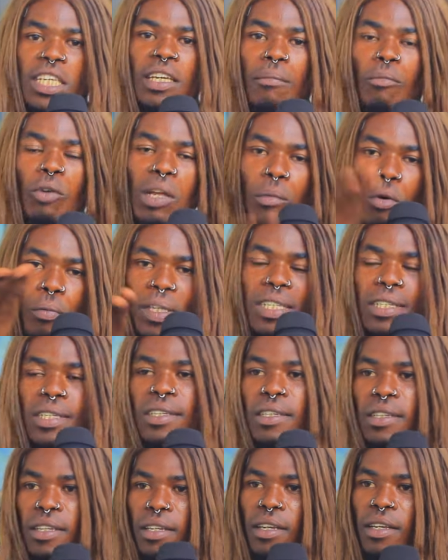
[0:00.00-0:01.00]
muri mubiki
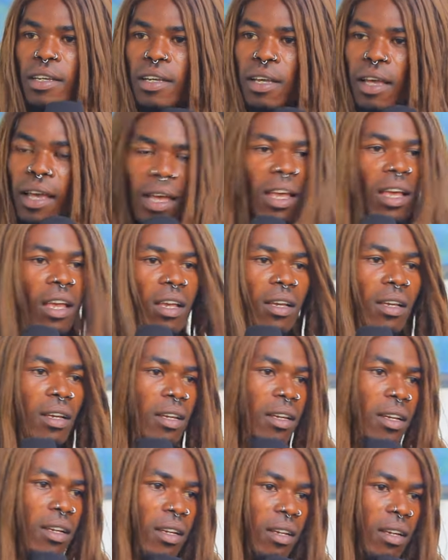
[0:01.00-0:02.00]
he
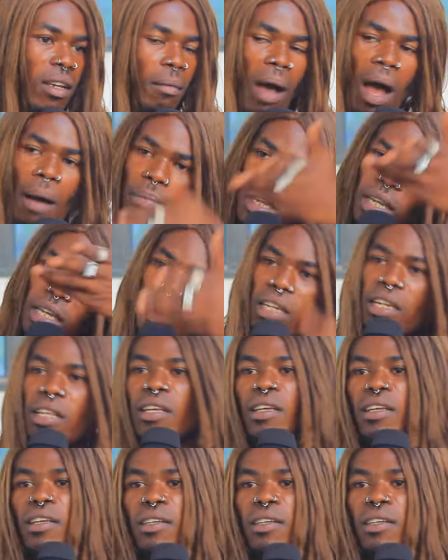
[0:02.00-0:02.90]
bambyirire